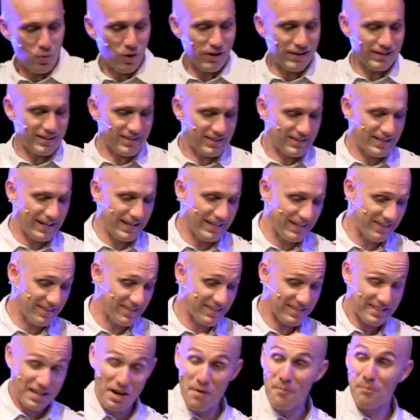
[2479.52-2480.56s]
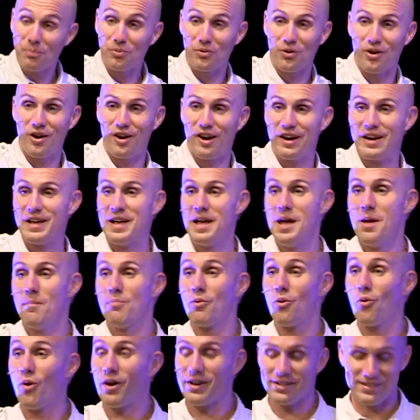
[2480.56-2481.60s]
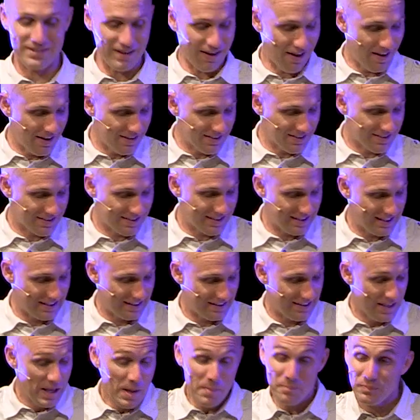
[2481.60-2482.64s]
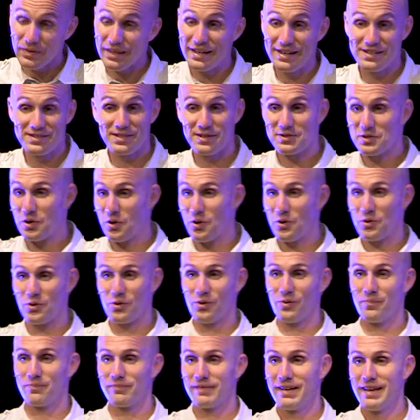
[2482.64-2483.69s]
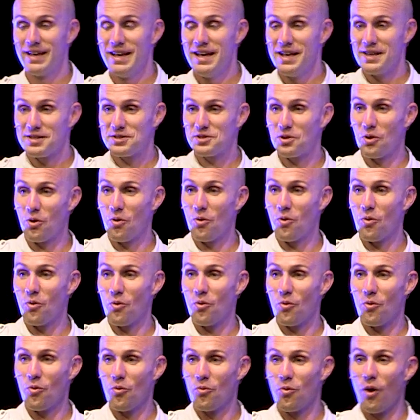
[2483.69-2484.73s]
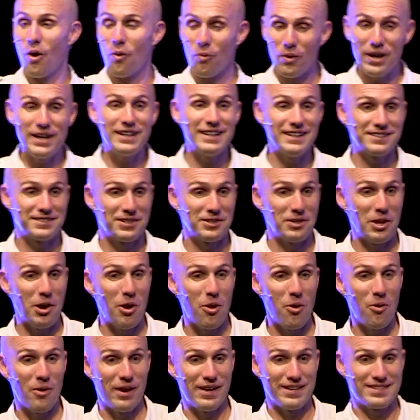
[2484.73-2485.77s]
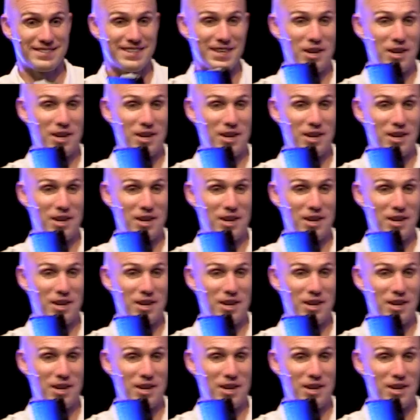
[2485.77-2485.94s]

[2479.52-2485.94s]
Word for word: what is seen is temporary, but what is unseen is eternal. So, what we need to know is